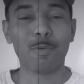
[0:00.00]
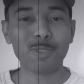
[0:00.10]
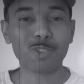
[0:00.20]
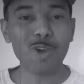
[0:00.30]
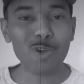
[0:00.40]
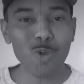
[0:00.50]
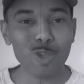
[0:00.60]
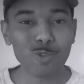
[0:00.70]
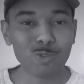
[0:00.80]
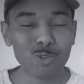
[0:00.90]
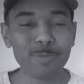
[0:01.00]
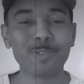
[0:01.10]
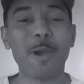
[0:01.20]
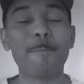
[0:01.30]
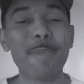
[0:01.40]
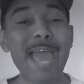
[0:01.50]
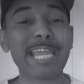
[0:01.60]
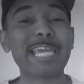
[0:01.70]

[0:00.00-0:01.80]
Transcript: What's going on YouTube? So I'm back